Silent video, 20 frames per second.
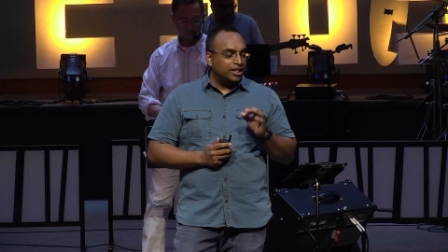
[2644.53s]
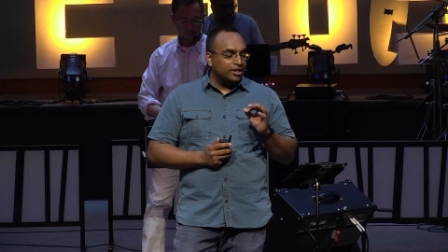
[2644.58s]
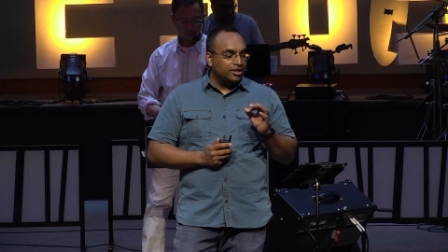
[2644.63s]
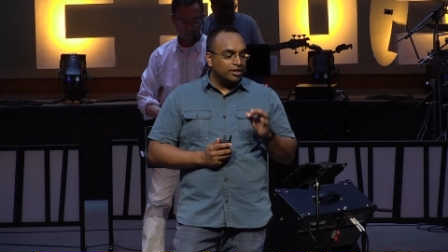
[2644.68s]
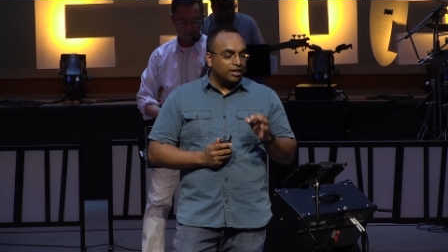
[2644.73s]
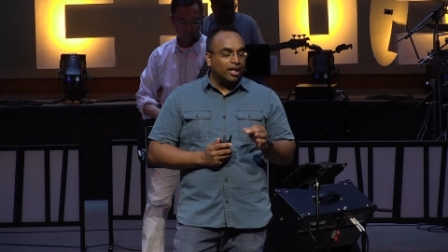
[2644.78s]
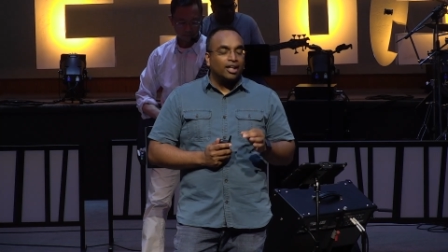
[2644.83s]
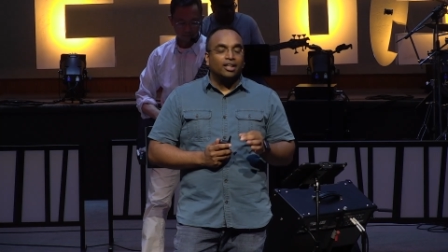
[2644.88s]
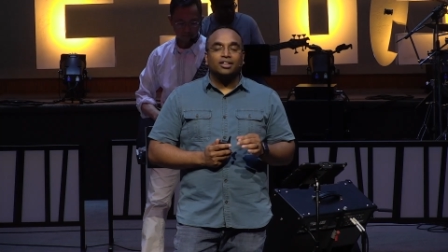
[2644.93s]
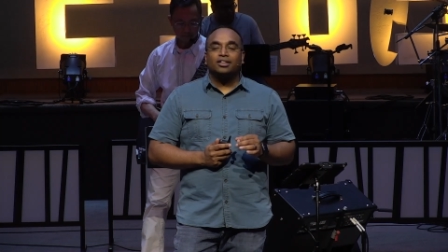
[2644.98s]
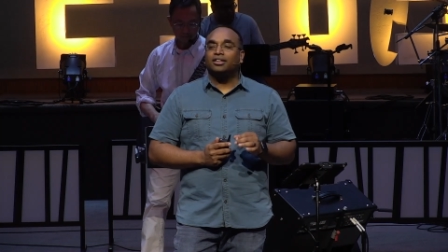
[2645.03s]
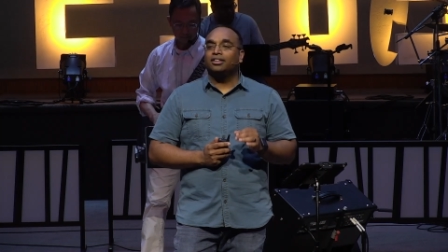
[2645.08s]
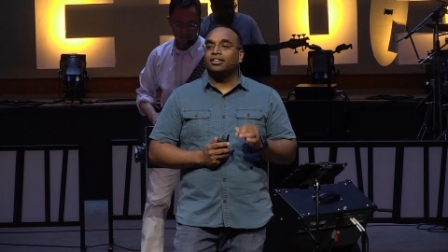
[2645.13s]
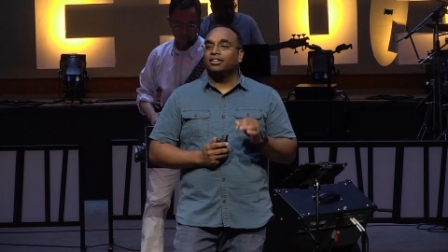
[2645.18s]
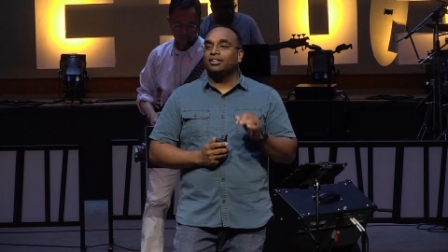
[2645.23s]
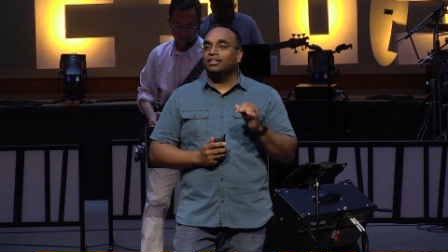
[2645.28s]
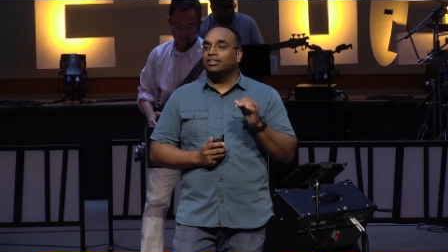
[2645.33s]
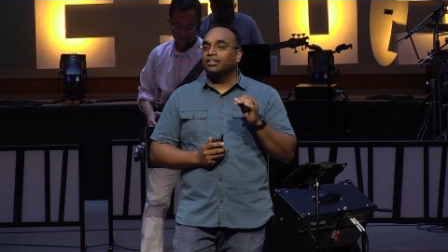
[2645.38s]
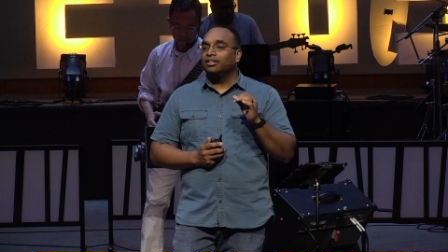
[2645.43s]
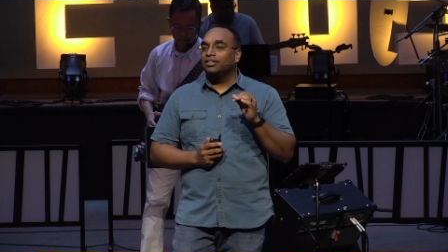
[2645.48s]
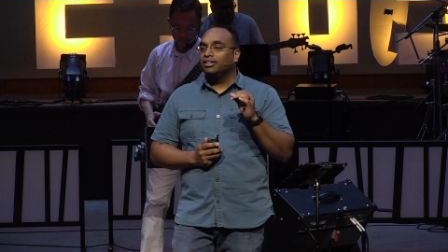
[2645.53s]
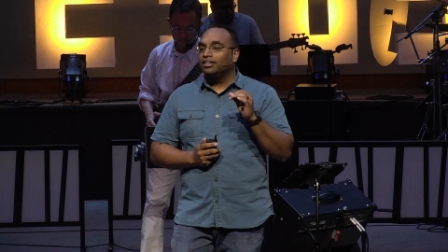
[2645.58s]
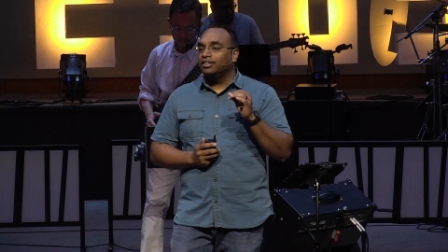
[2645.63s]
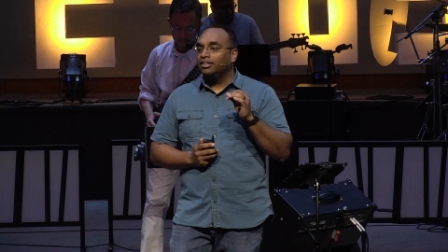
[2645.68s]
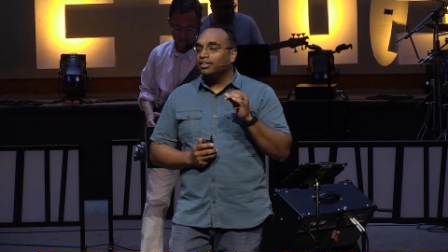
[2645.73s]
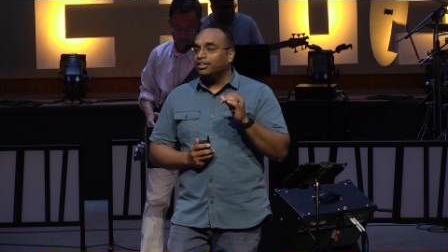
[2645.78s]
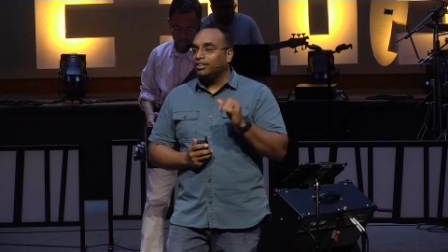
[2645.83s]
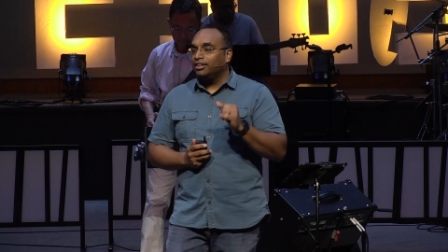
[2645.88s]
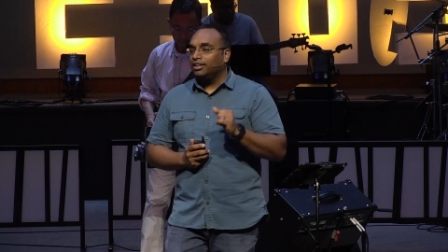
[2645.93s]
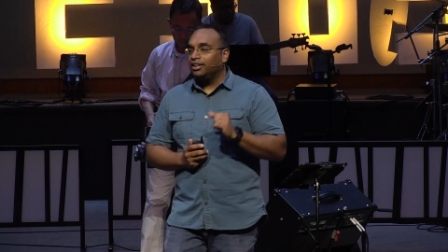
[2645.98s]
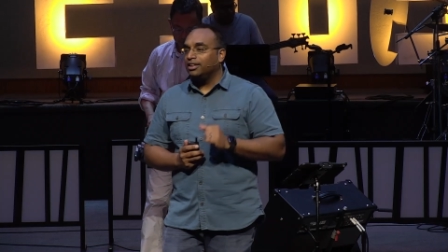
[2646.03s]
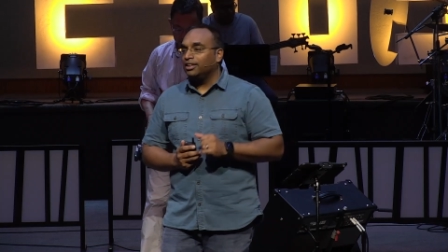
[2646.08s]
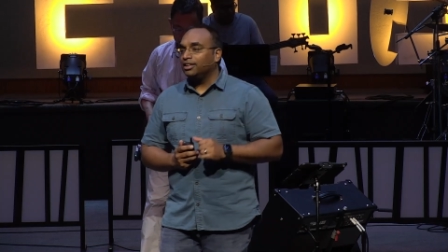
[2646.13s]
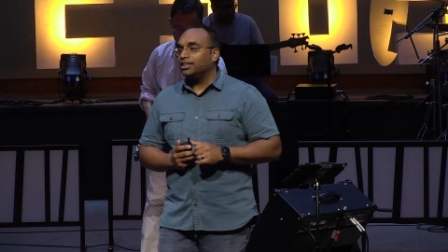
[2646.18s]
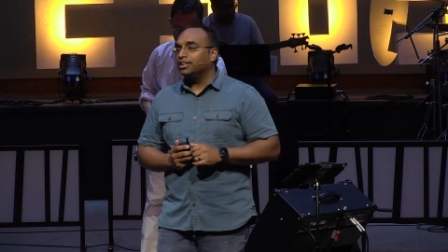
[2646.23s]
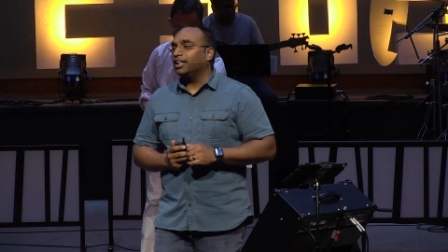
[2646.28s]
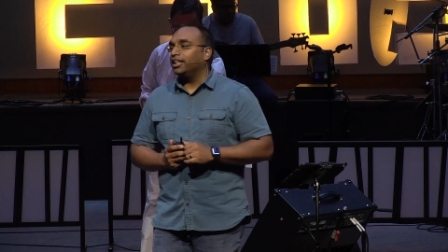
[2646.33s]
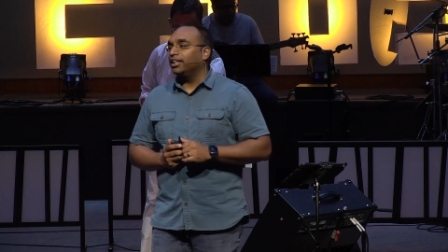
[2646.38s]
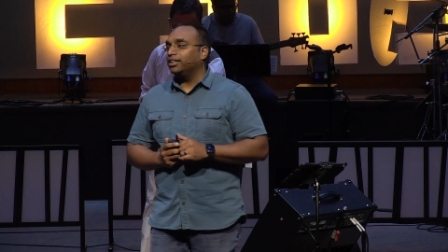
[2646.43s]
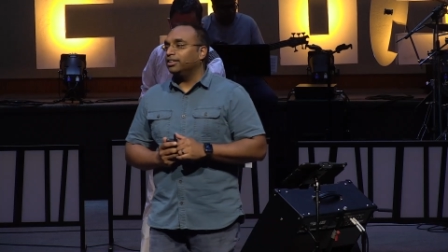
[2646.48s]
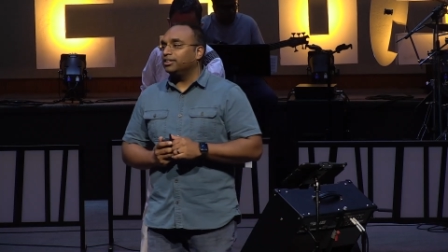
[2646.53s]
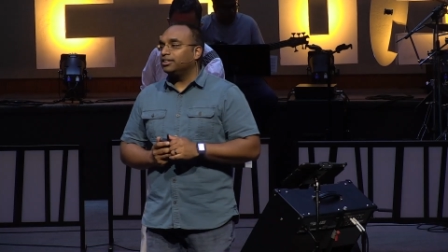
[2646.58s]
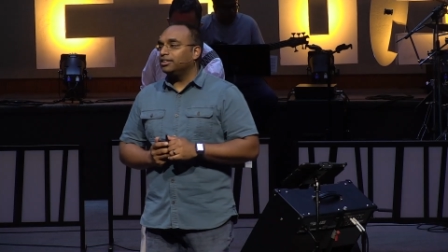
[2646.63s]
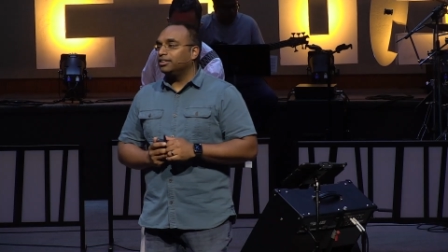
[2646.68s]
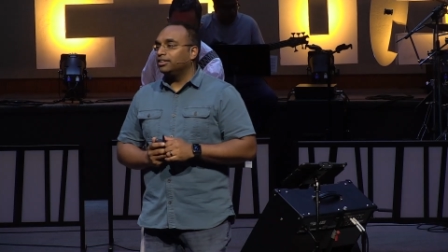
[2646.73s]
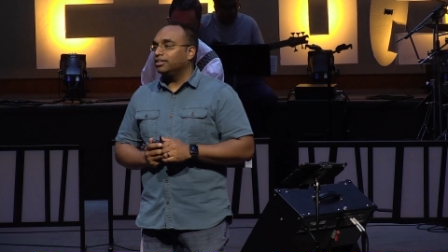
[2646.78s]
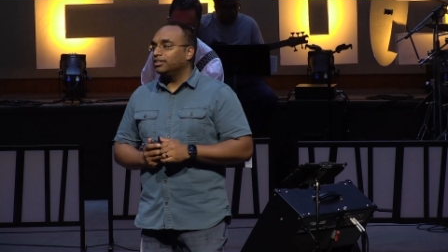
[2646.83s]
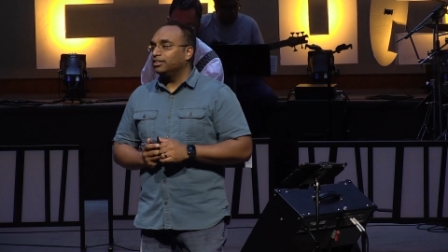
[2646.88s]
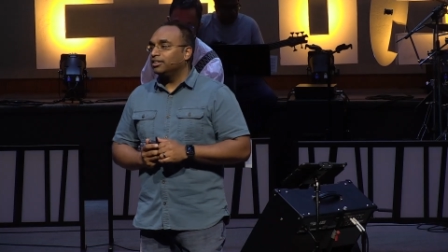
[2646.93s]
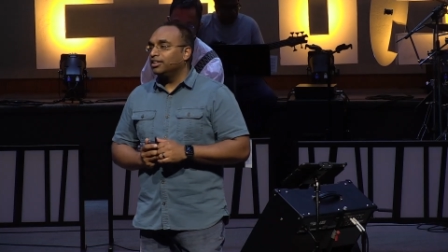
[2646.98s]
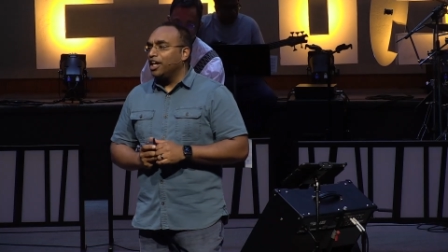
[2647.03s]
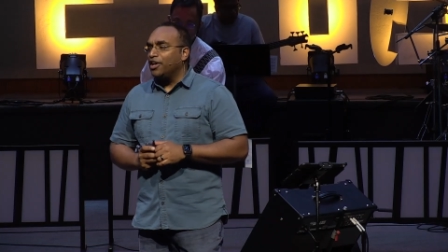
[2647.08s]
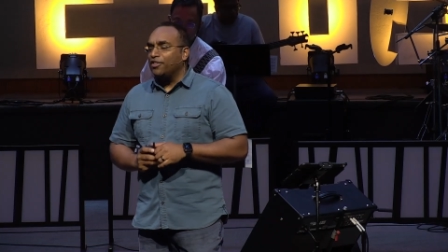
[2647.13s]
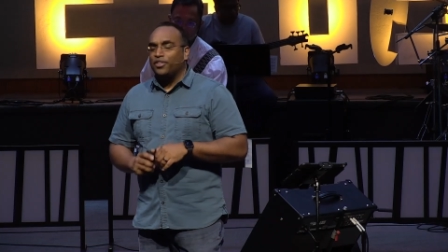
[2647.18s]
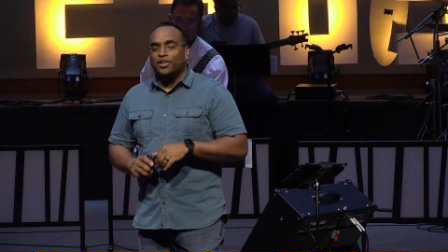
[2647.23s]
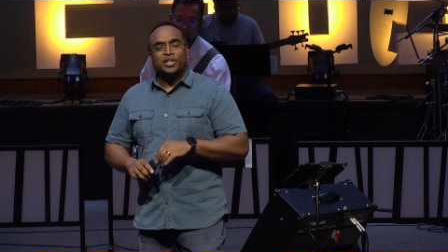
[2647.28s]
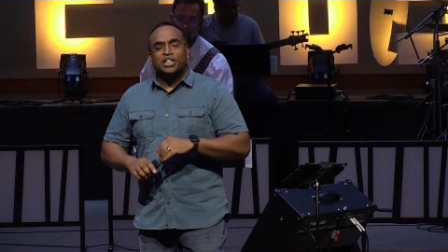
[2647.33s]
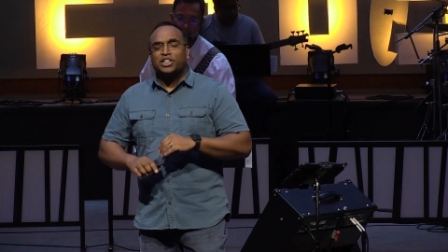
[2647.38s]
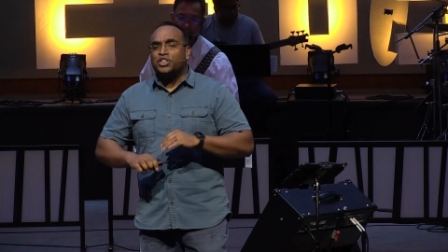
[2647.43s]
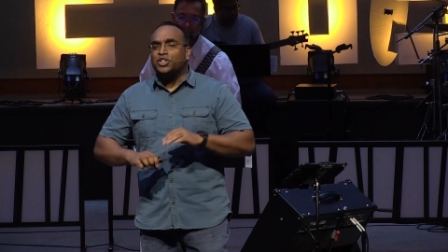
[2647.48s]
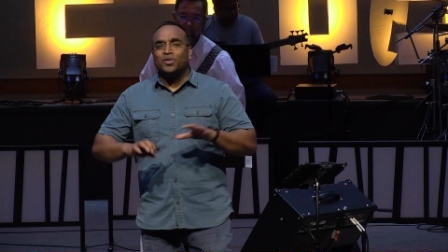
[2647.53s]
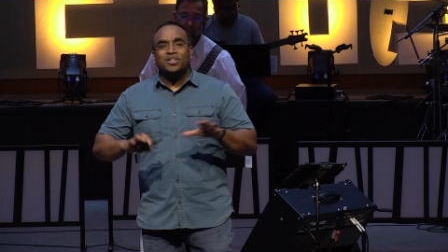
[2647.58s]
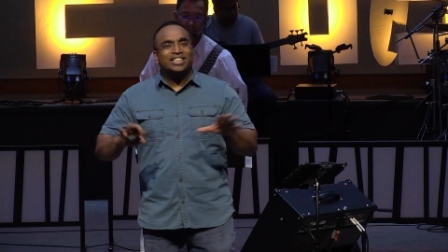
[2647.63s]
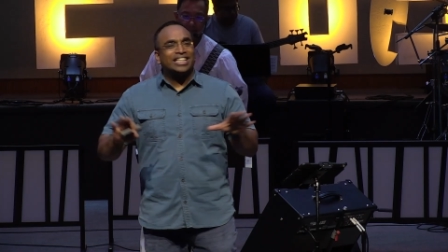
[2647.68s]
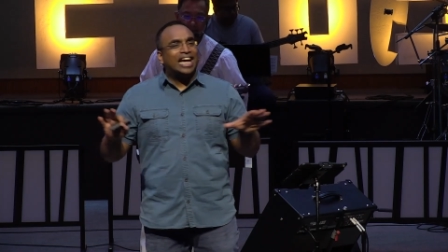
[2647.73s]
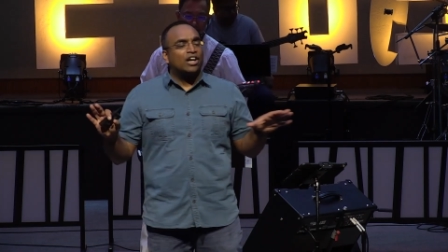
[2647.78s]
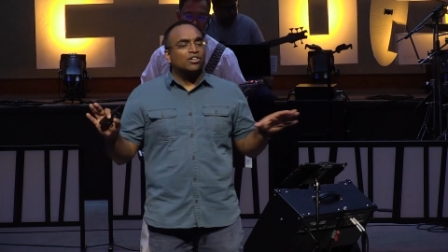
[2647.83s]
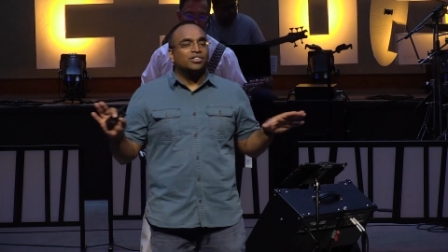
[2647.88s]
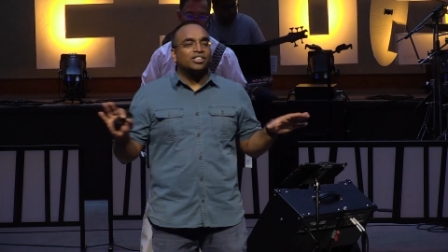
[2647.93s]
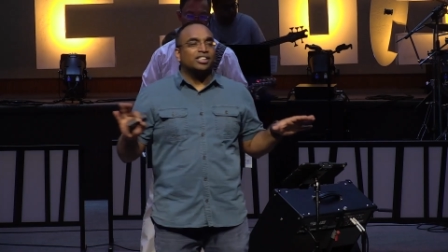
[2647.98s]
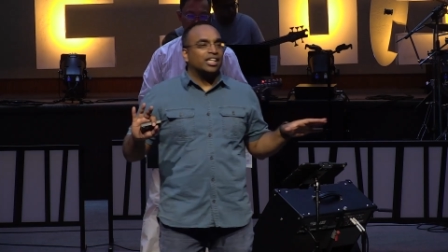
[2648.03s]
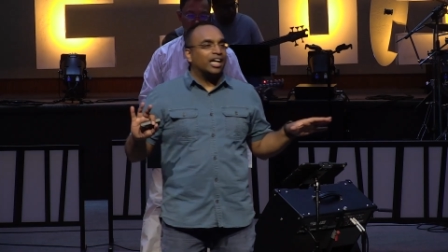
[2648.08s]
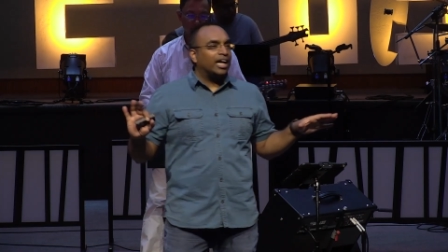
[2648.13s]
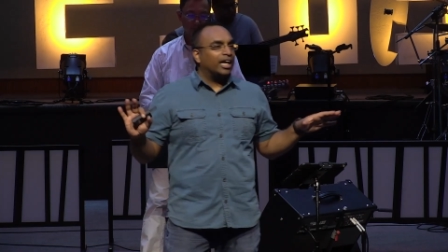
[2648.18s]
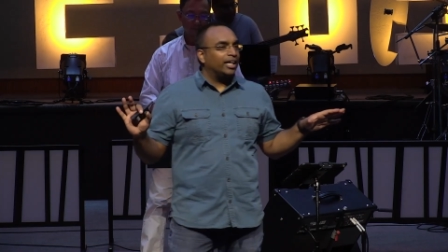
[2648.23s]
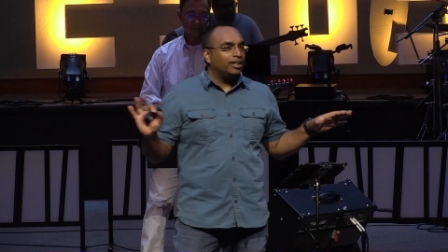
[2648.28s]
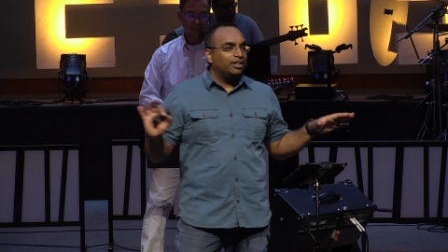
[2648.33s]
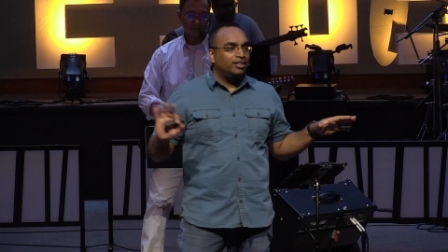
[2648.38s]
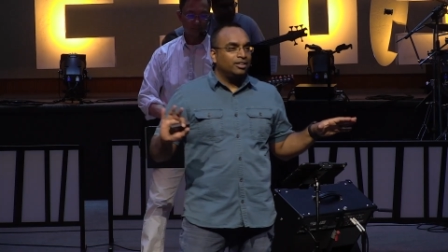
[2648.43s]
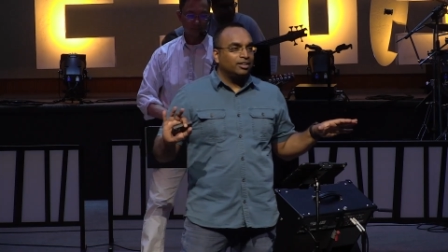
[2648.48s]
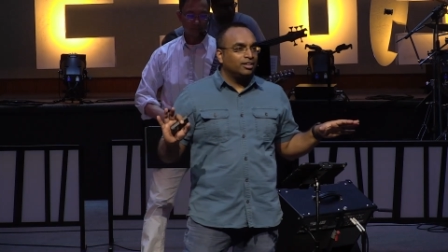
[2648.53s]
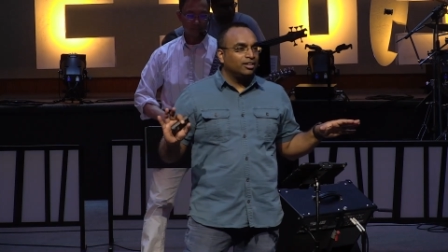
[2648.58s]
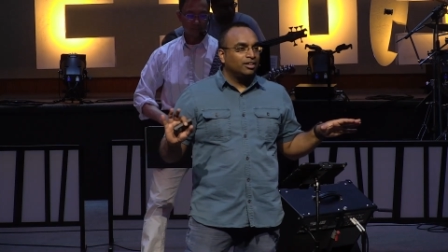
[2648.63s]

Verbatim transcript: not in the slightest." There is no downside.